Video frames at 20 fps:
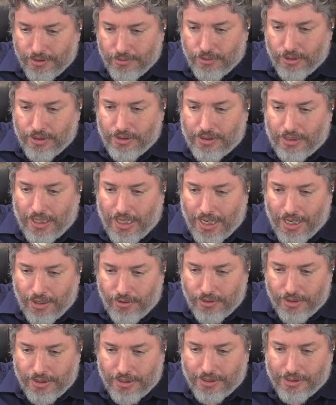because
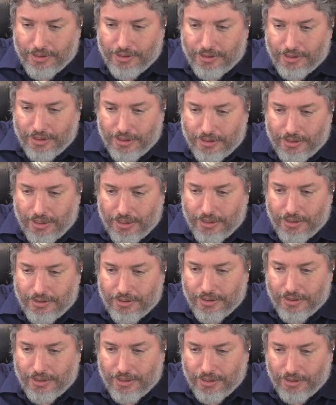Herod is seeking
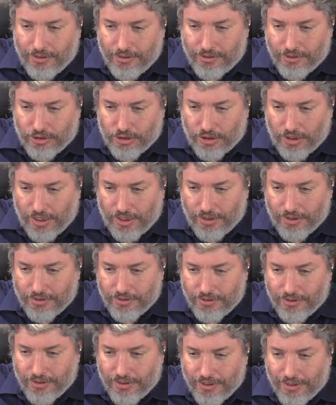to kill the
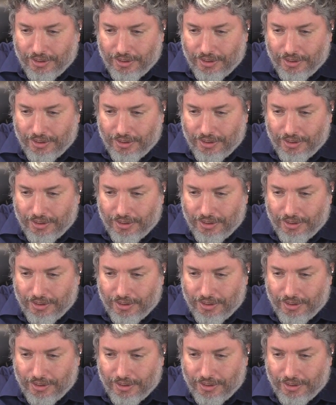child,